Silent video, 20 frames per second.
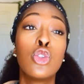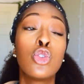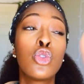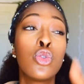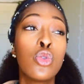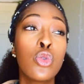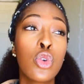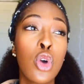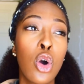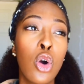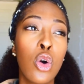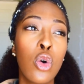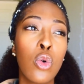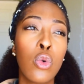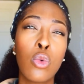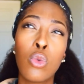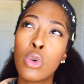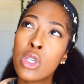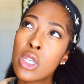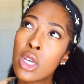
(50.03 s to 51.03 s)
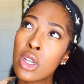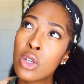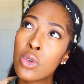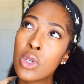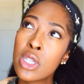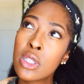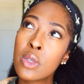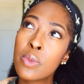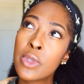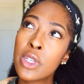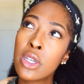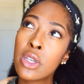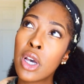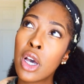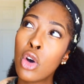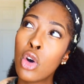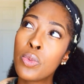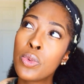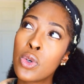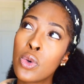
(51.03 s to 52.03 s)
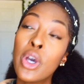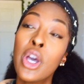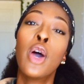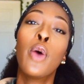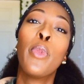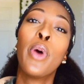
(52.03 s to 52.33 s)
to go, was on his way to Damascus? I hope it was.